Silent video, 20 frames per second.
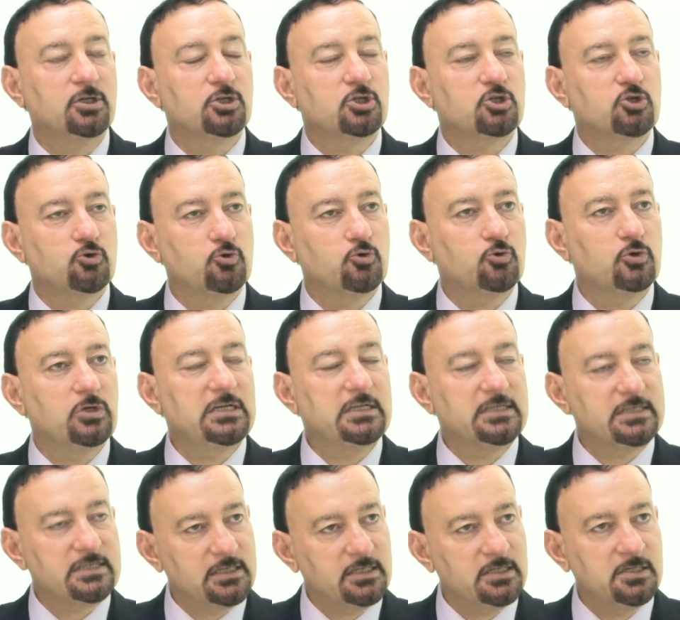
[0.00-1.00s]
to
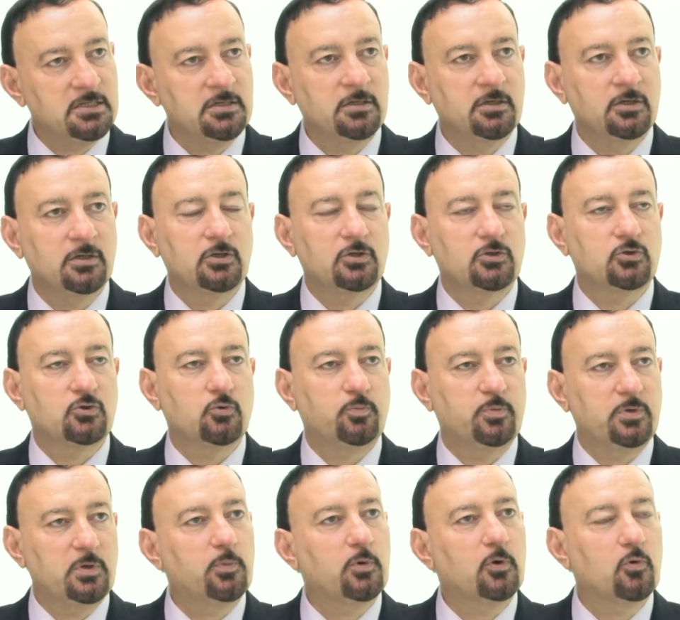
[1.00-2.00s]
listen to
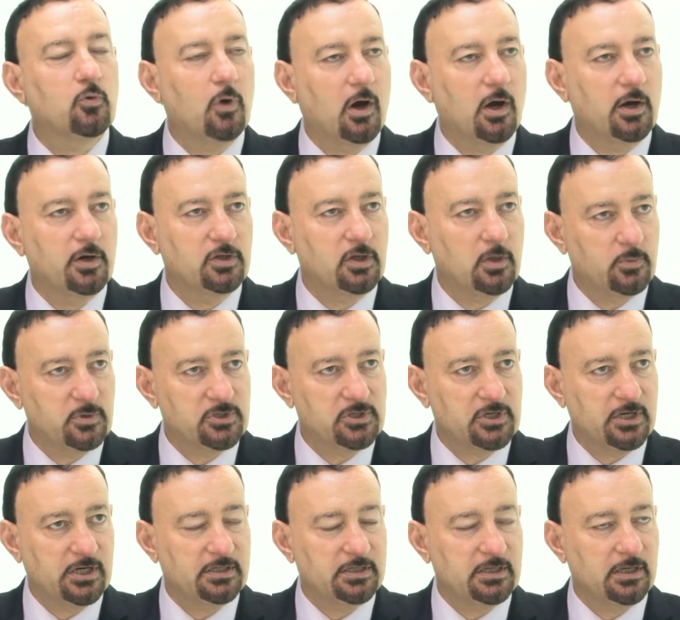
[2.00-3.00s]
people who are
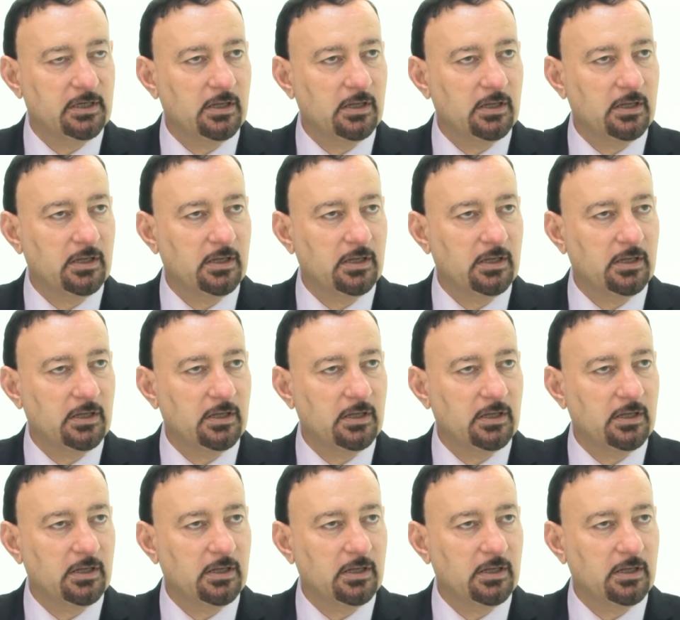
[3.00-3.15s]
demonstrating.